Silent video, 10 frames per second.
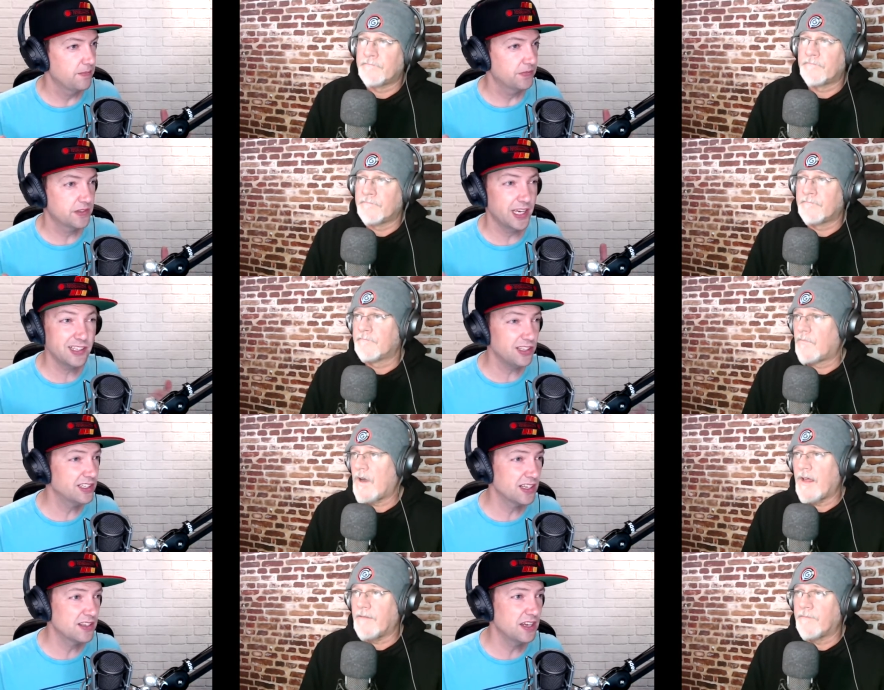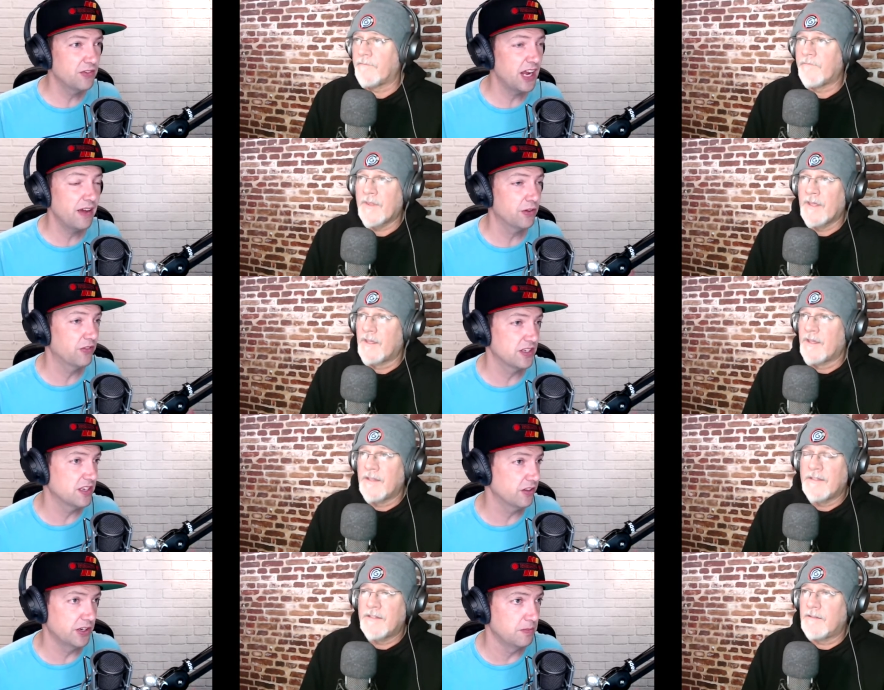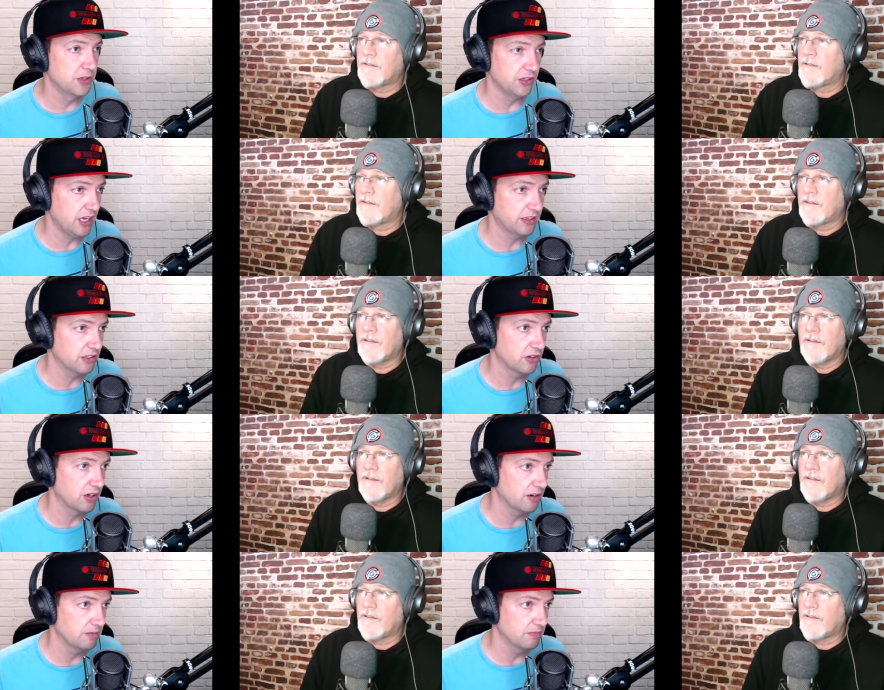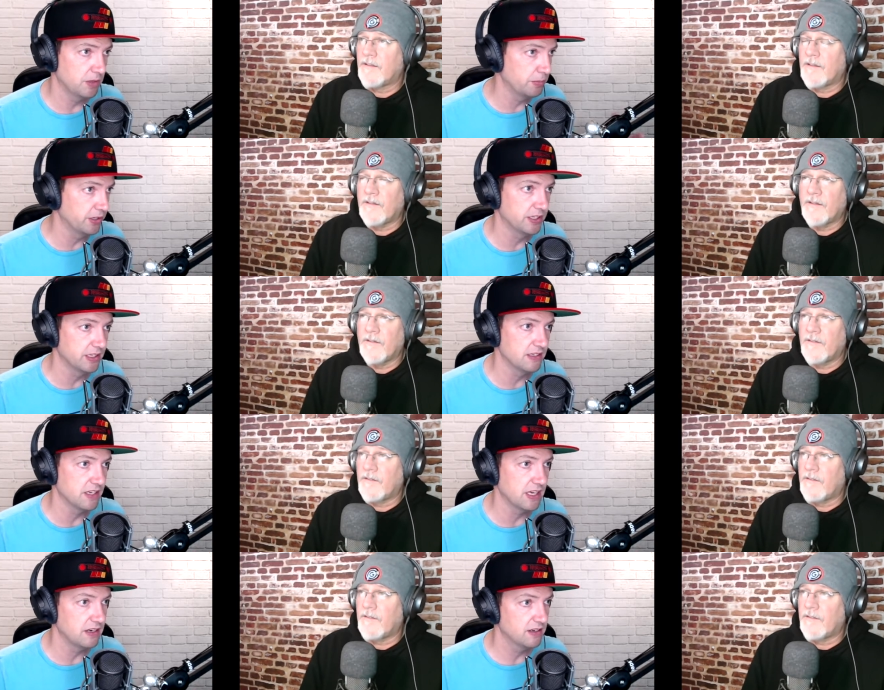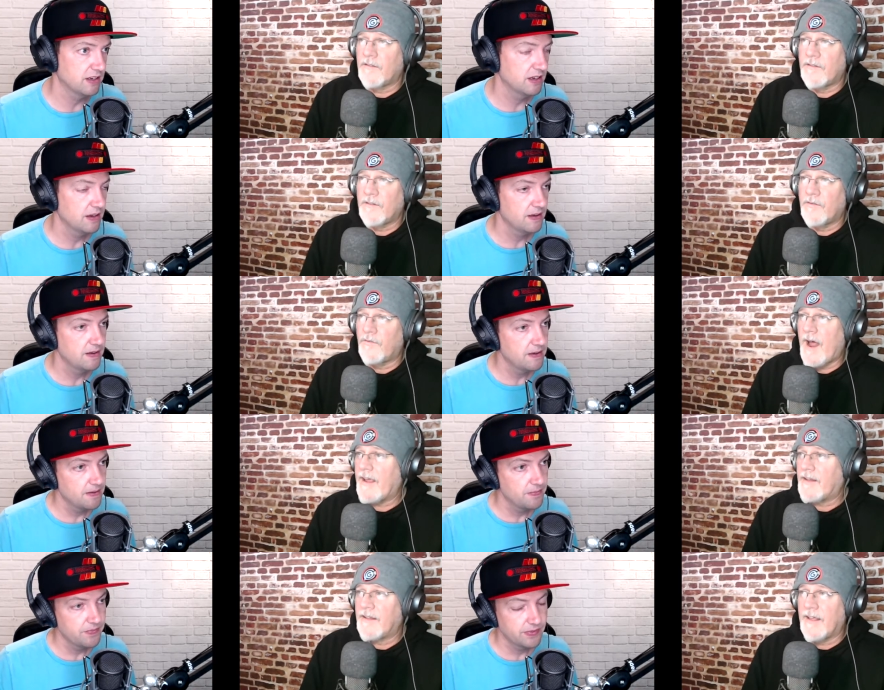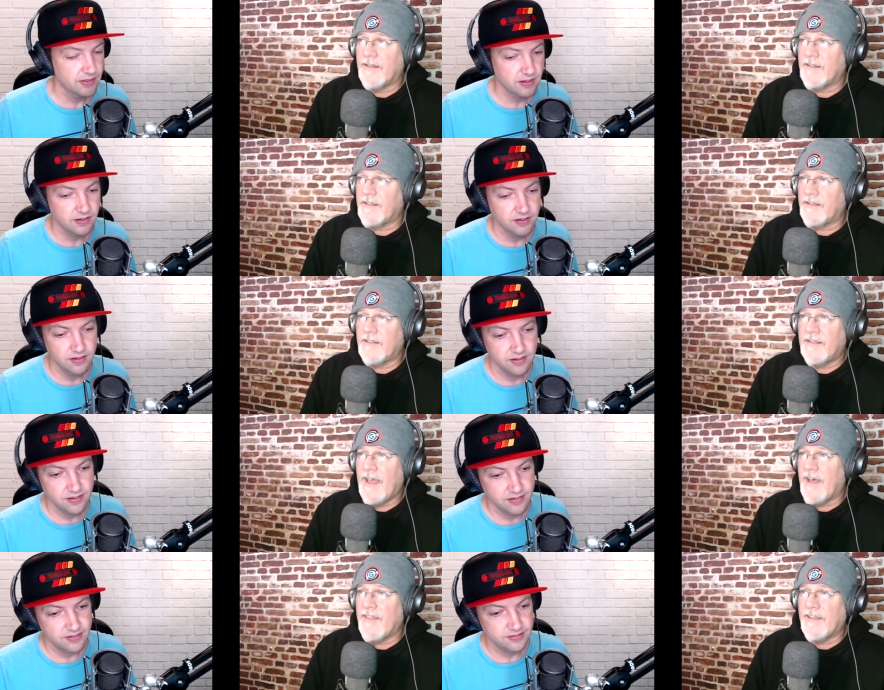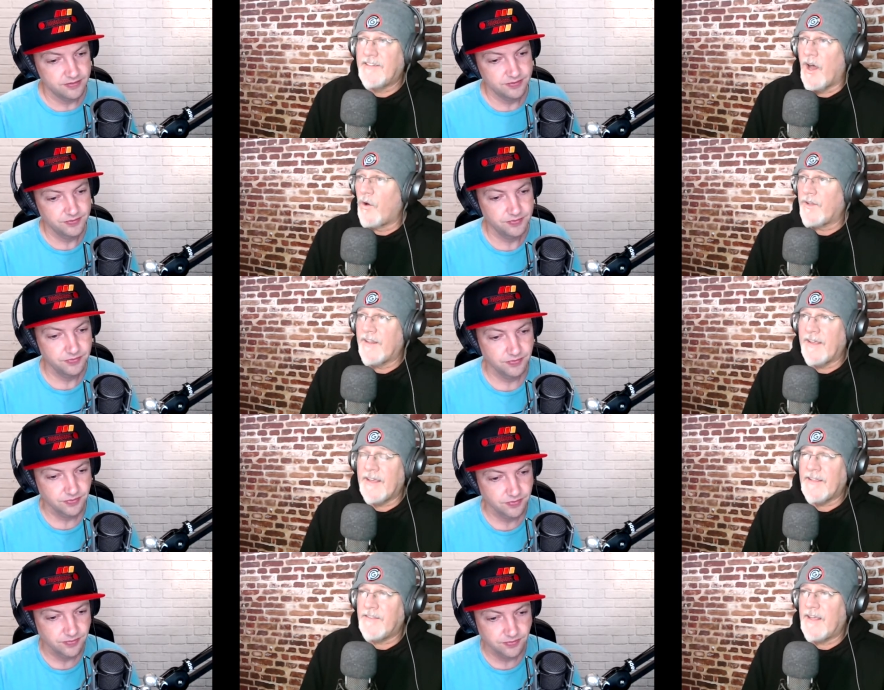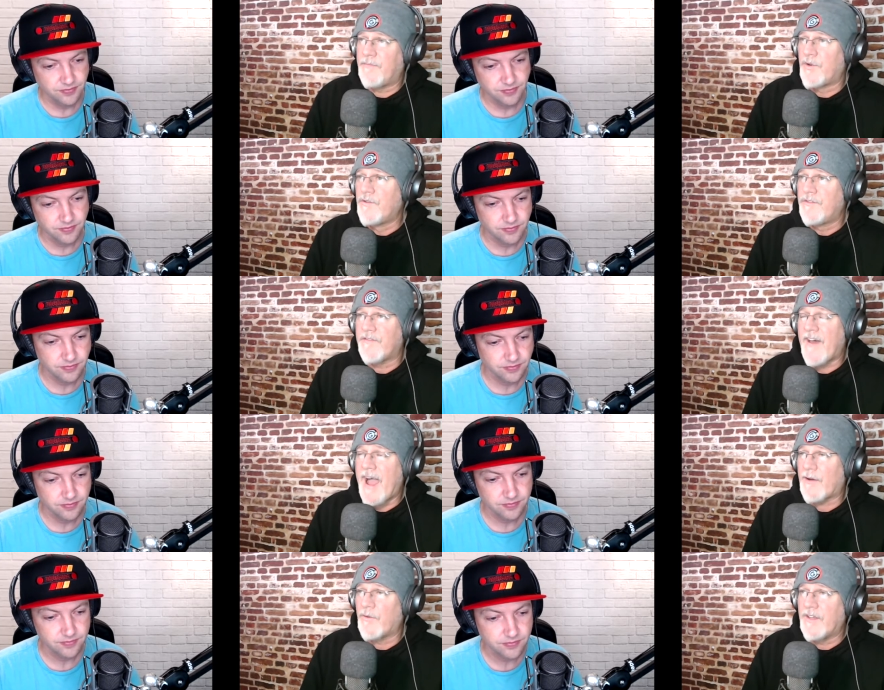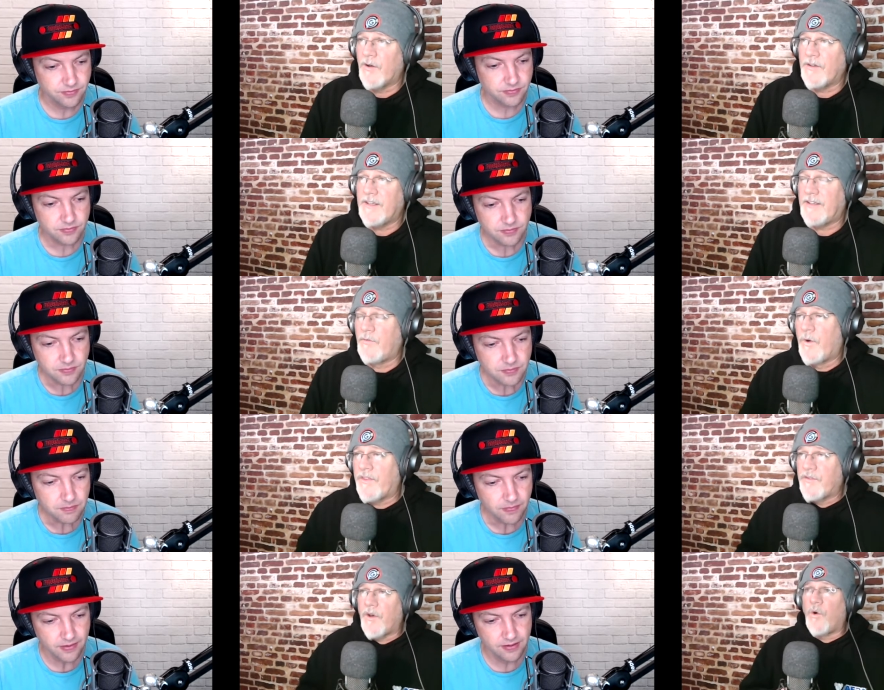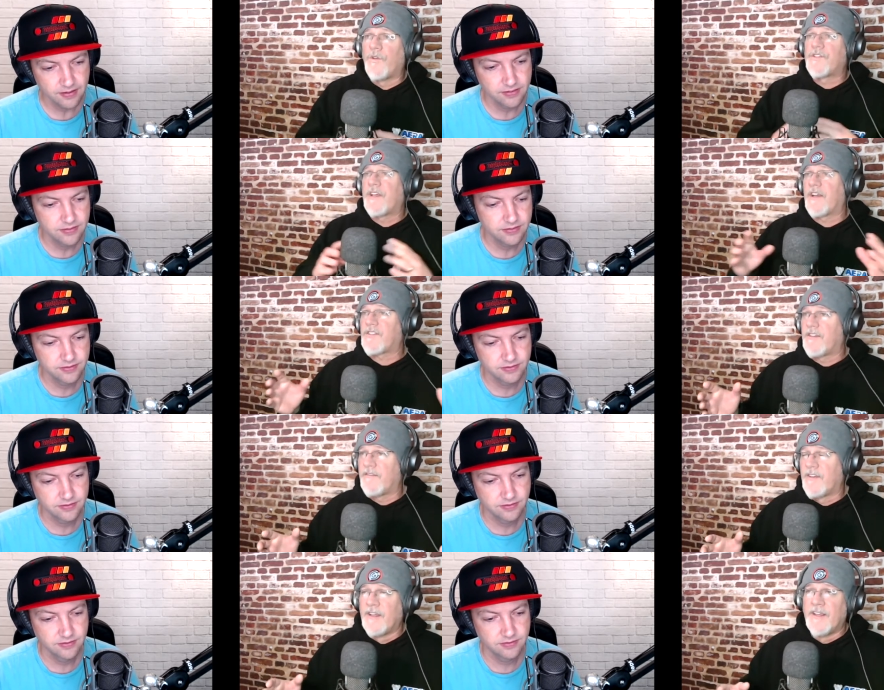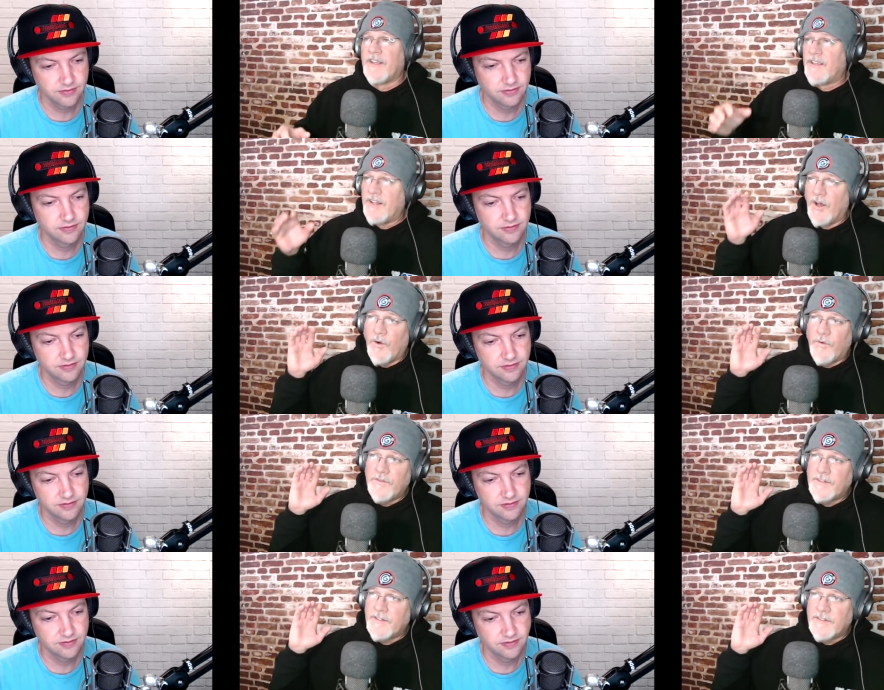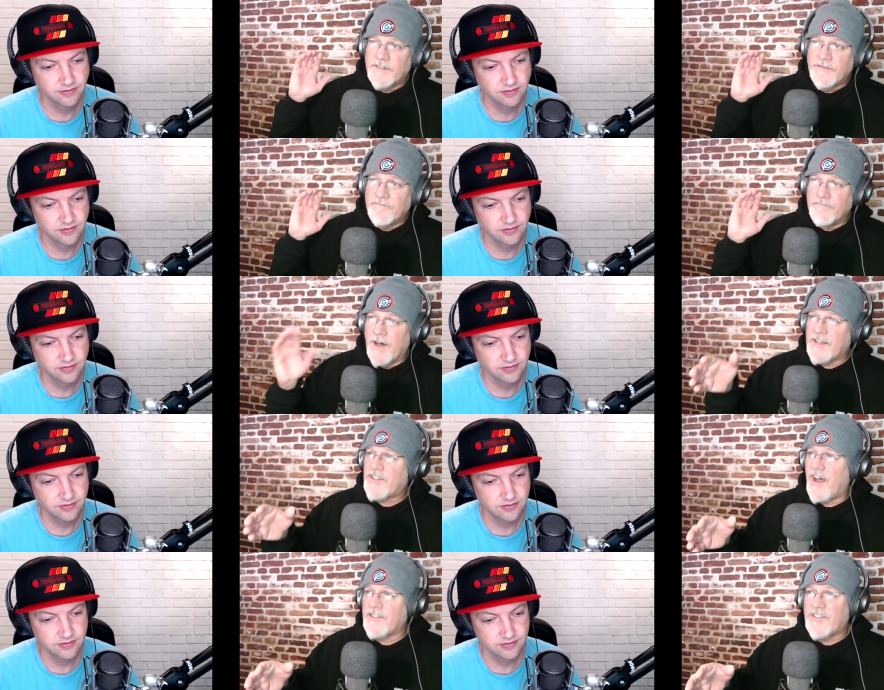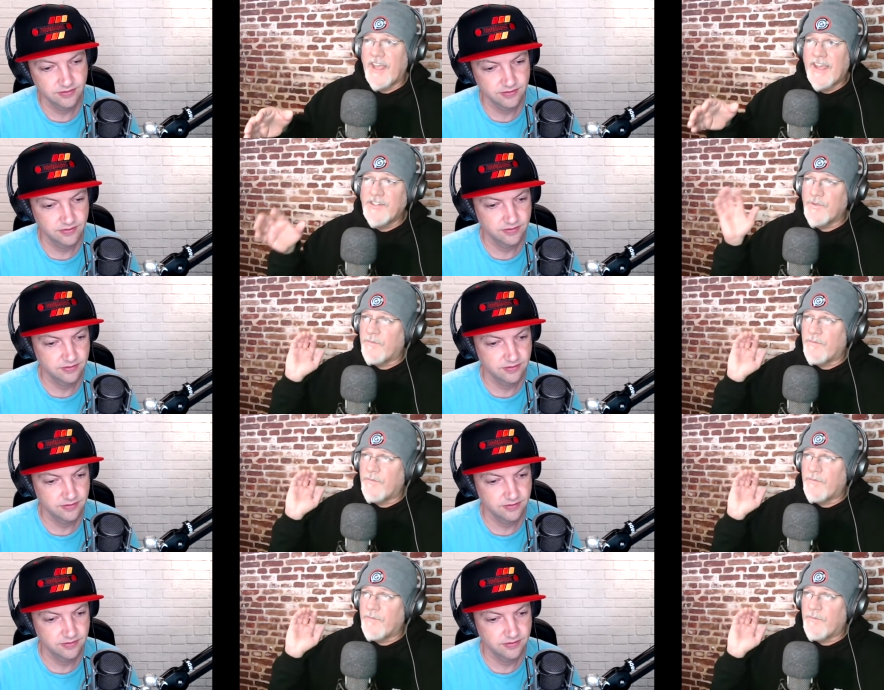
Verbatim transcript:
Speaker 1: Tesla
Speaker 2: right. doesn't even have their facility built yet that they're going to be building these in. Right. And yeah, they don't. And they, he, he proved the fact with, you know, he, he went through the whole discussion of, you know, Musk on stage with